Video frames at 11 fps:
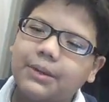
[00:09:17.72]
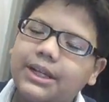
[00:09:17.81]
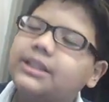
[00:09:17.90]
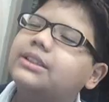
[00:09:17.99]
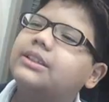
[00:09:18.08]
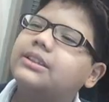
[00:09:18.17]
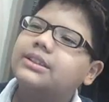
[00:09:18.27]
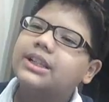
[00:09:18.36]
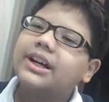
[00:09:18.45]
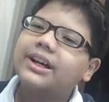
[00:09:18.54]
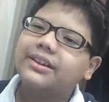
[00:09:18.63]
But
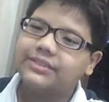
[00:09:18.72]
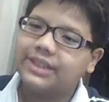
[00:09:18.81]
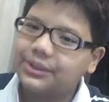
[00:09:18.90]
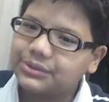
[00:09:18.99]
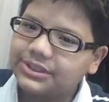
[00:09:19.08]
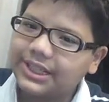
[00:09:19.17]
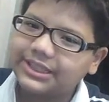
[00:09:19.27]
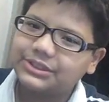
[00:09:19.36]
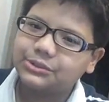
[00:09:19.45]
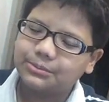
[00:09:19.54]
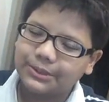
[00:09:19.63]
the
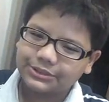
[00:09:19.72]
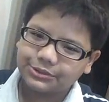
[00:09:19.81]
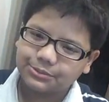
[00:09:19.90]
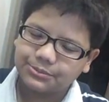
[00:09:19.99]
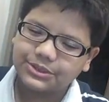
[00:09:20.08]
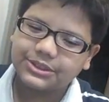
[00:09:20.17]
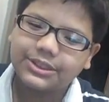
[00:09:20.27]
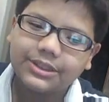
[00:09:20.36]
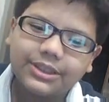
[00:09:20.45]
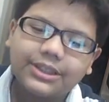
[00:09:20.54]
downsides to mushrooms: